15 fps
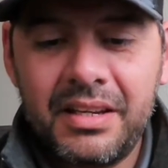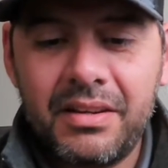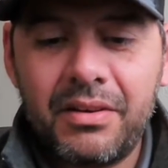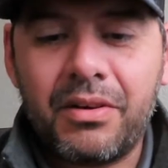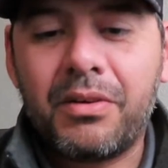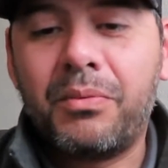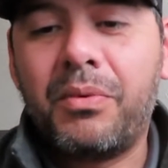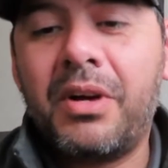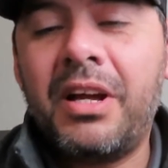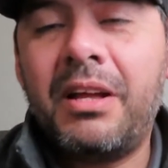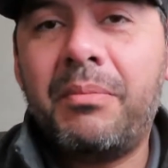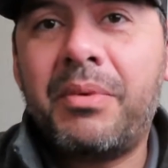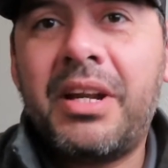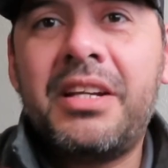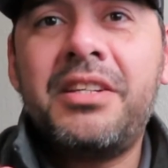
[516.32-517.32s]
or
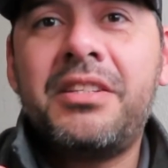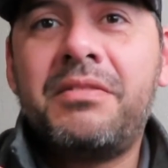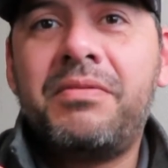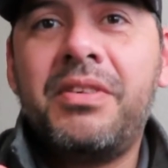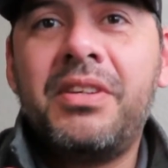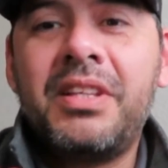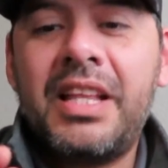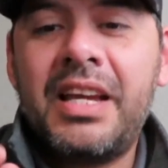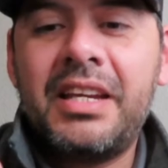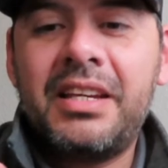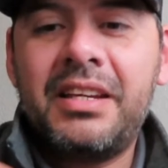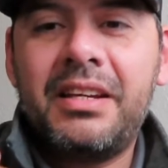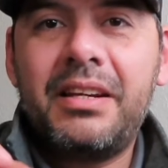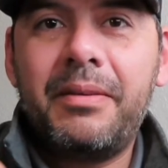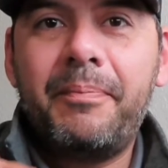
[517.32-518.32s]
what, but I just feel like
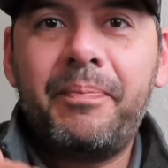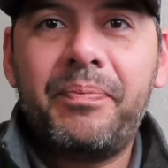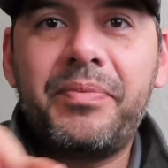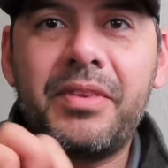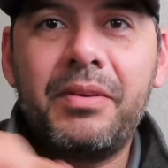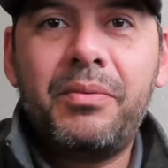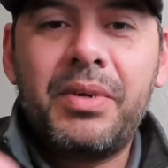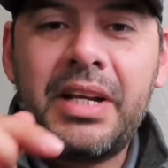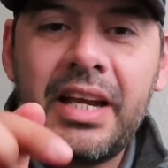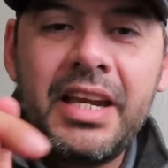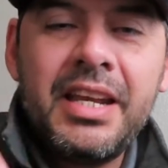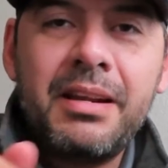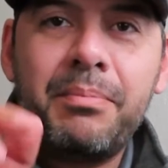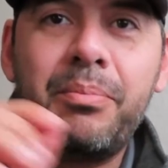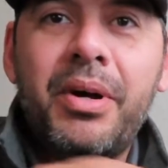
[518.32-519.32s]
when I
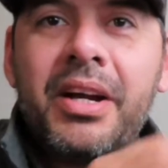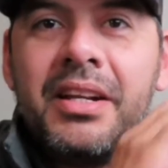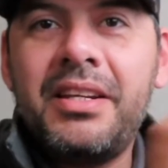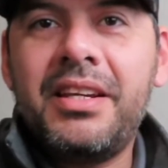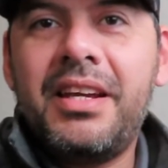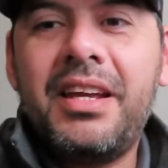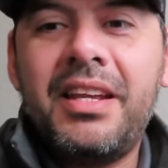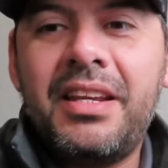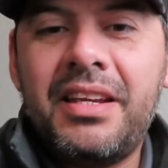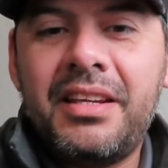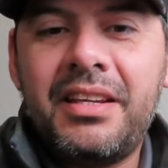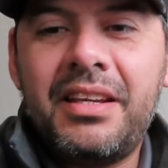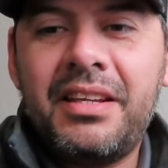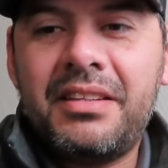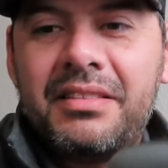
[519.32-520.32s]
hit a button,
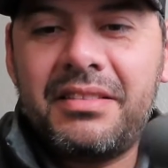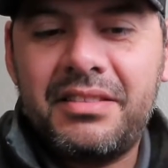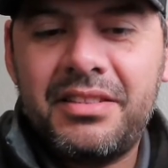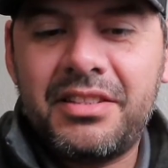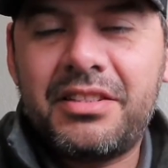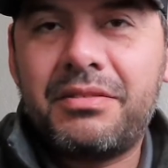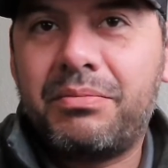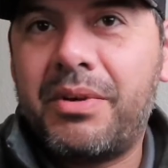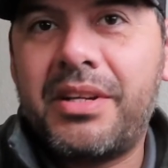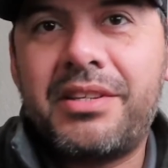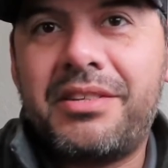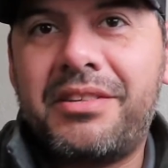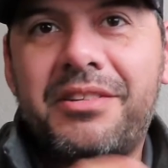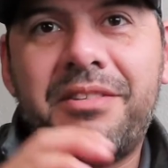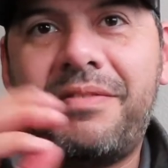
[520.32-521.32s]
it just
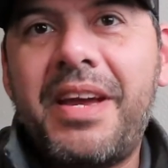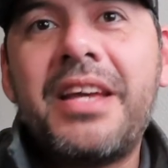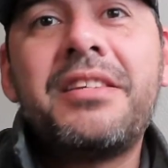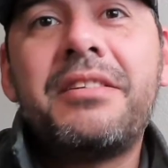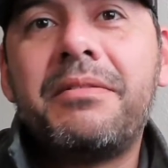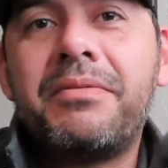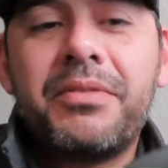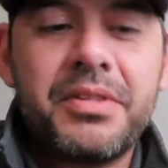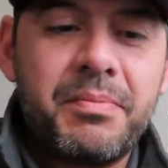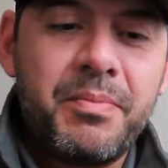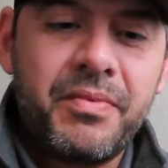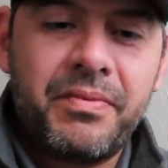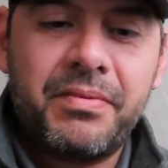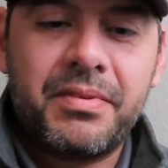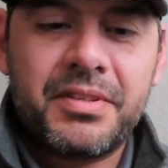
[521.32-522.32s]
registers faster
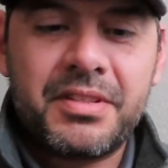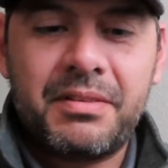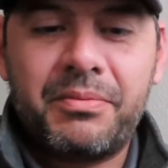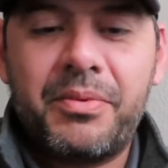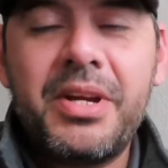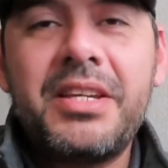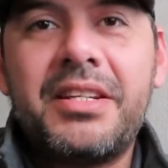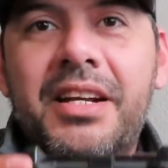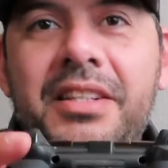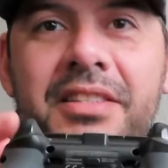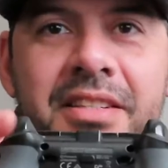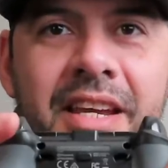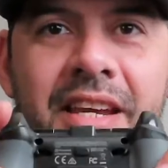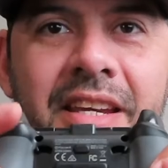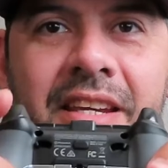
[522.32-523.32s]
for some reason. I
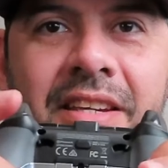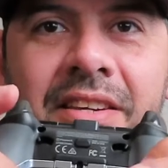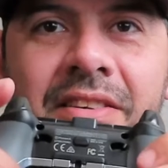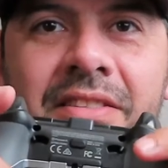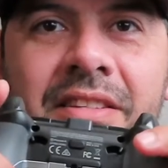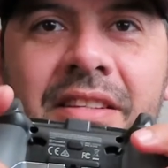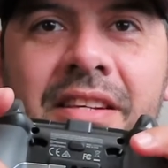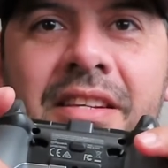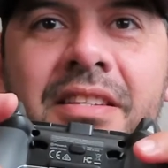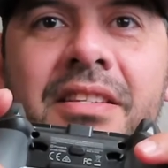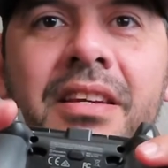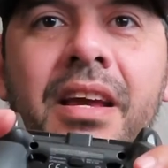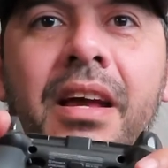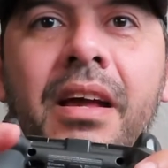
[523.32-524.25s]
just can't get used to these